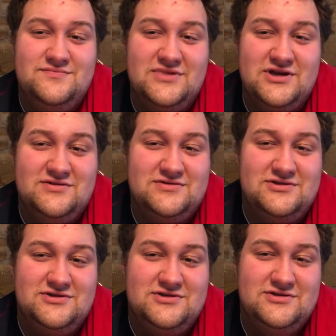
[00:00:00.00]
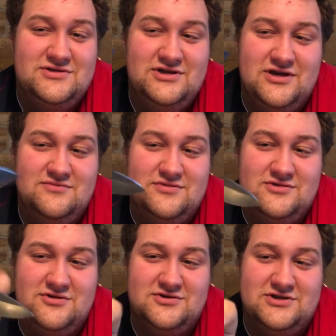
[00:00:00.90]
But Yep,
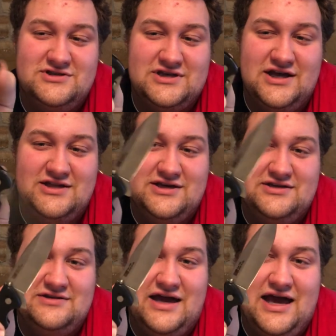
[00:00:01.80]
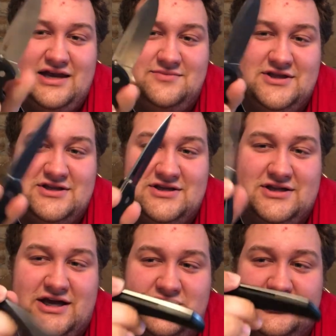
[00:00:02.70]
Kershaw Skyline had to be in the
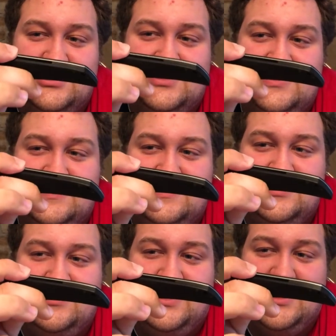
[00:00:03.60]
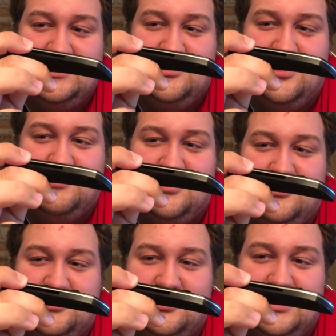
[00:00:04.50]
collection because you can't talk about
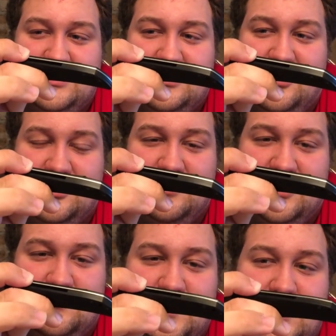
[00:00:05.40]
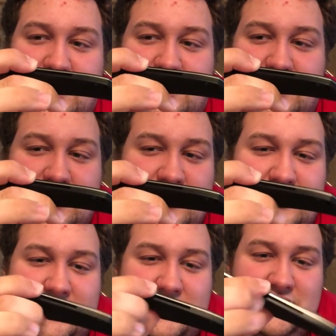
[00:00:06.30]
Kershaw without talking about him.
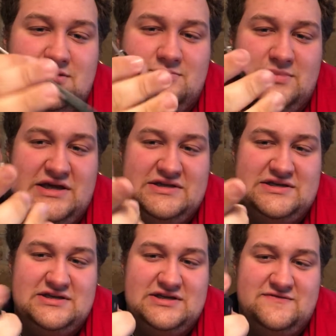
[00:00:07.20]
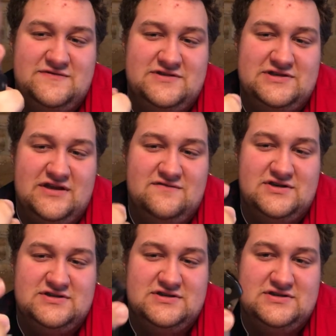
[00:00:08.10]
Amazing knife with
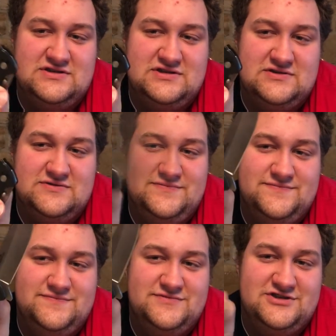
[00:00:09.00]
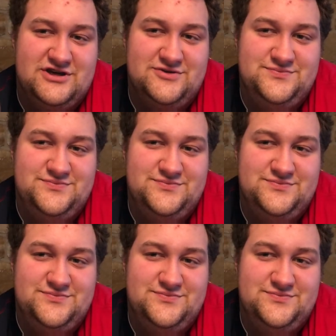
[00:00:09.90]
Sandvik steel. So.